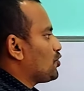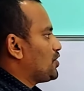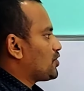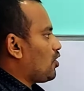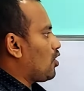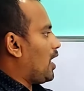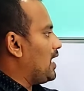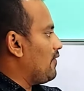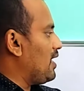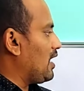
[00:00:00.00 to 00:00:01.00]
this is called high
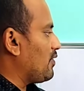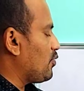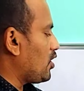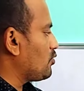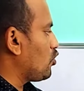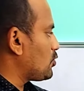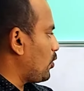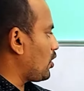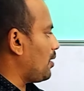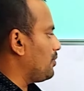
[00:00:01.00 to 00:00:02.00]
level language program, source
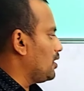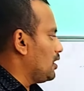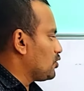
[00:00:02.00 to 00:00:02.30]
program.